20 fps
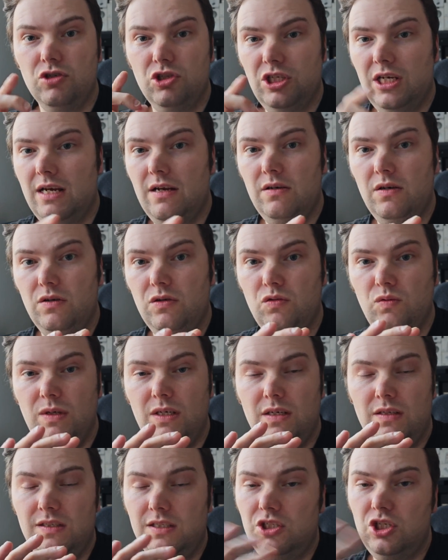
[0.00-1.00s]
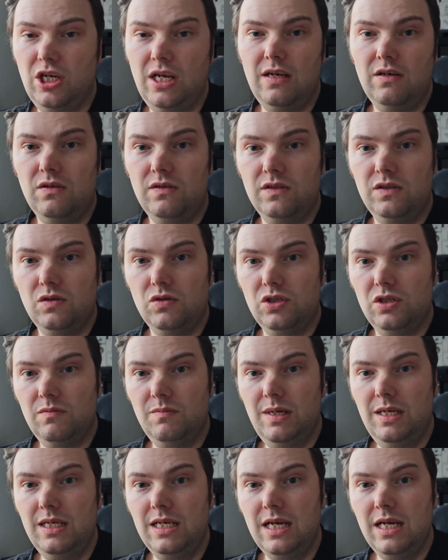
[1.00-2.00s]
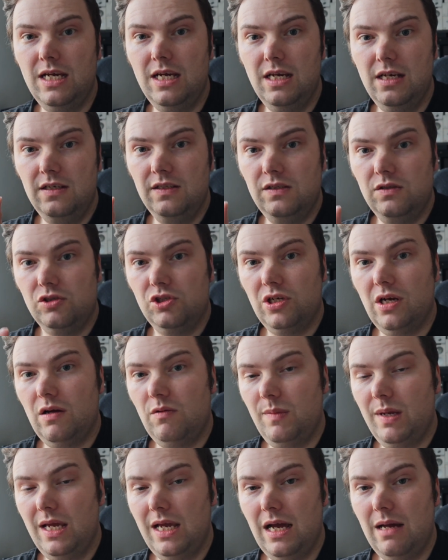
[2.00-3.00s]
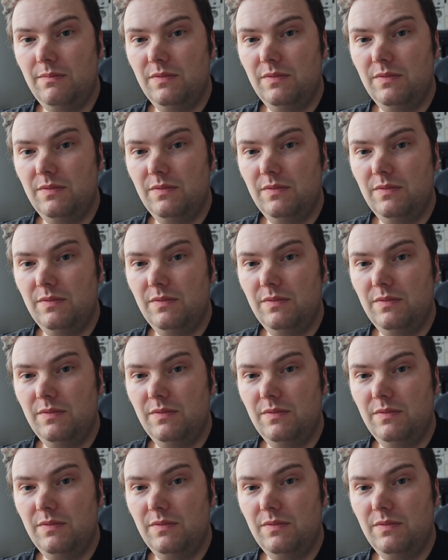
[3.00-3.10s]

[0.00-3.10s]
Share it on Twitter, share it on social media, so Xiaomi